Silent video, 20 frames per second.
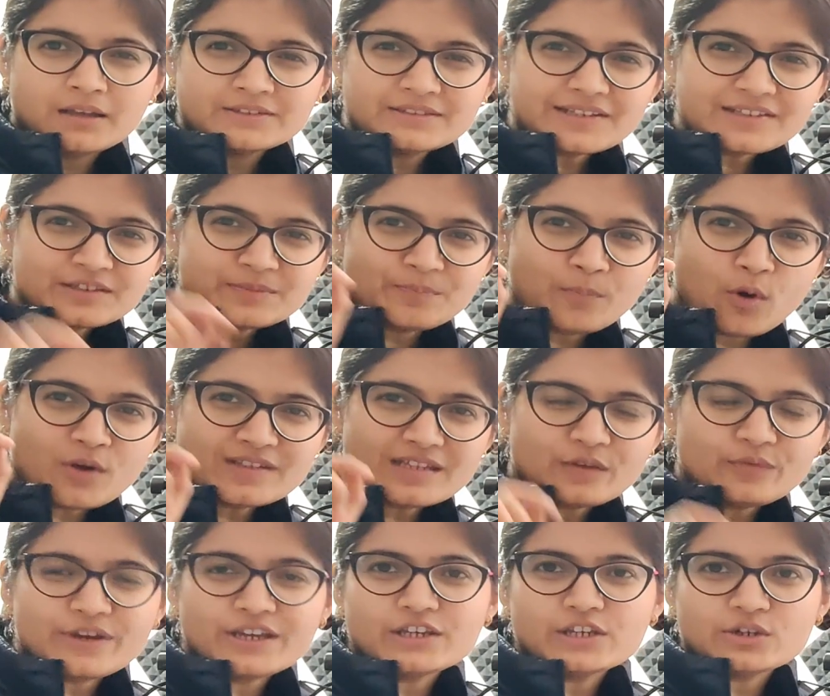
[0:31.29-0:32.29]
Just pause
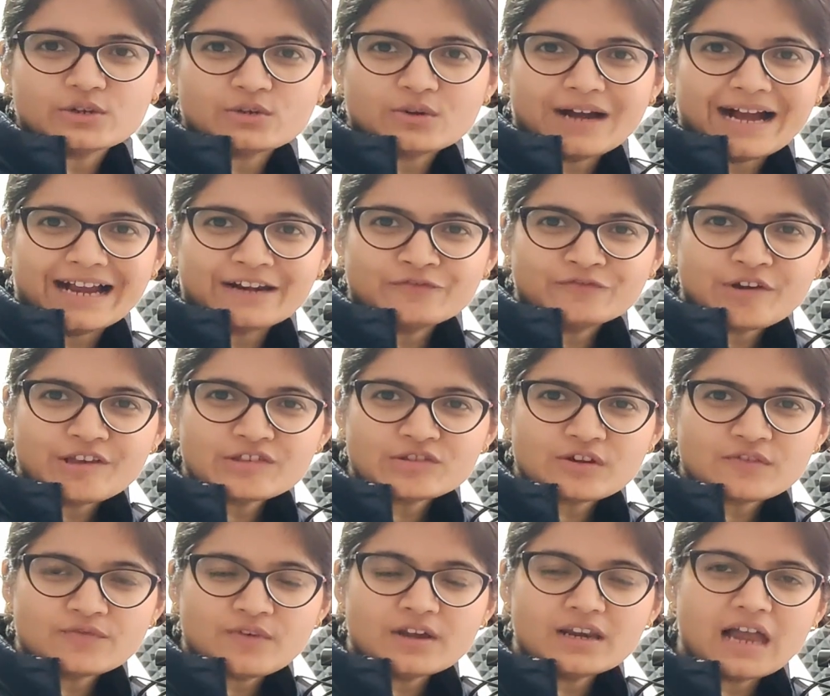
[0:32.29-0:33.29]
a video and first
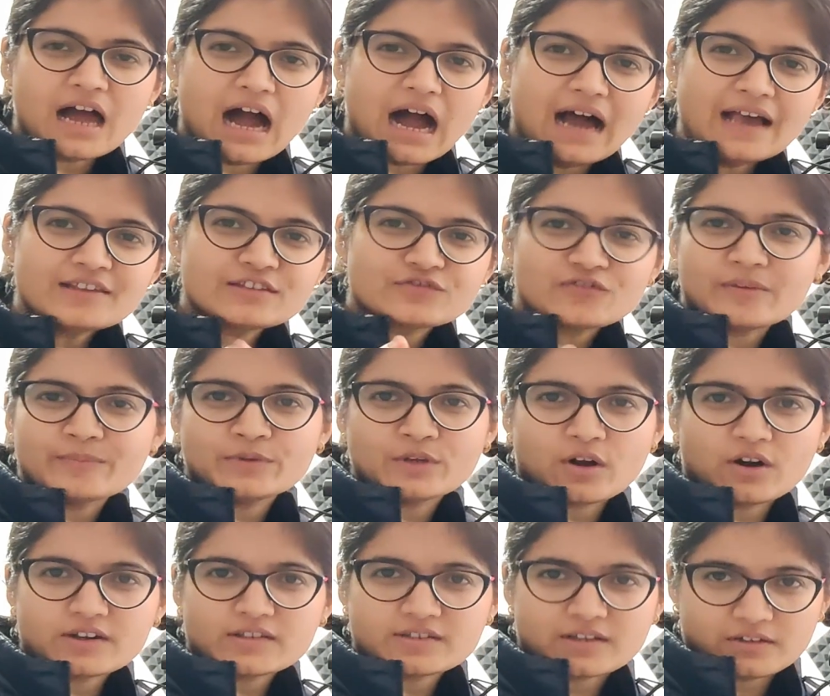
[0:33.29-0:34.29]
of all ask from
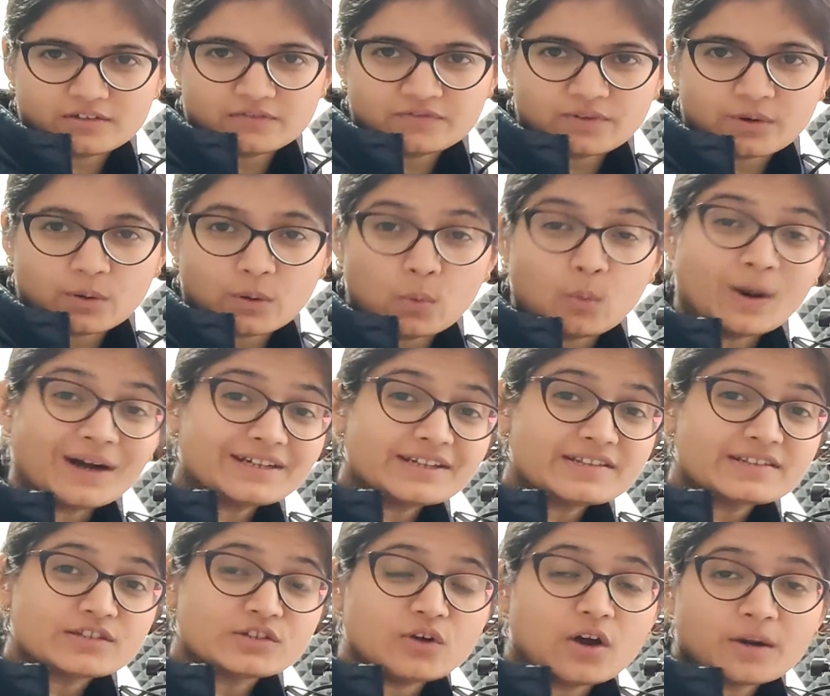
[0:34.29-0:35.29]
yourself, what
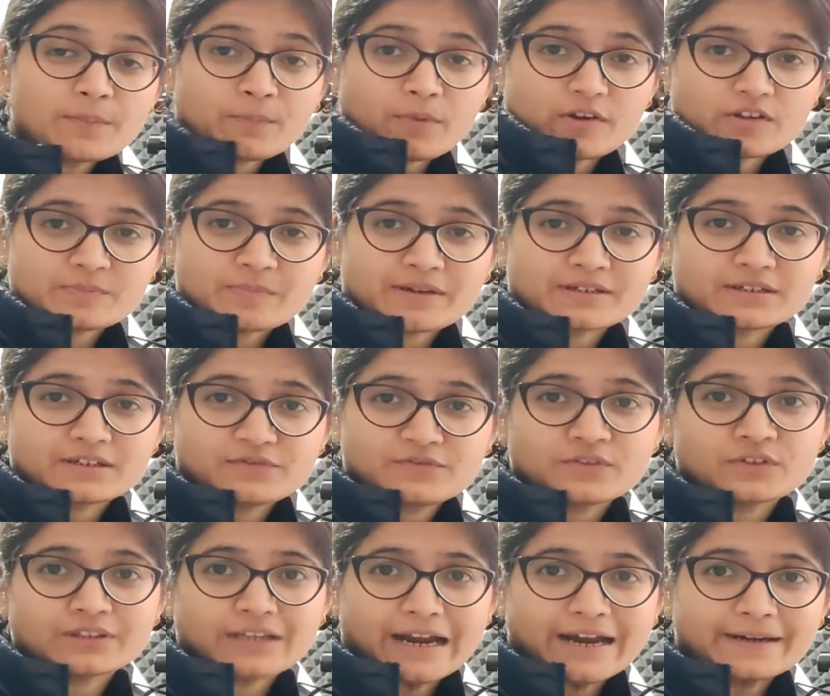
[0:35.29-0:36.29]
is your perspective
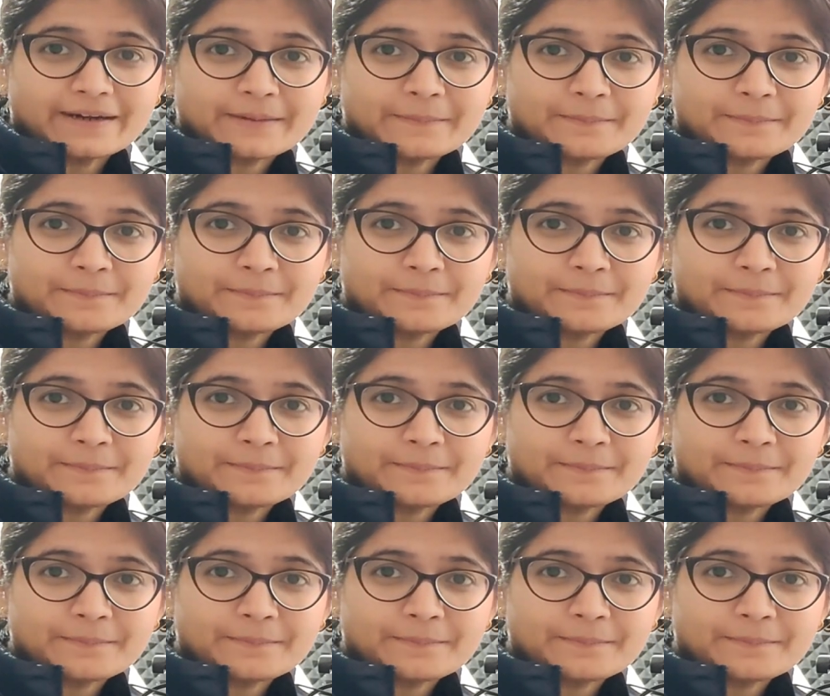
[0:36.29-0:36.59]
for that?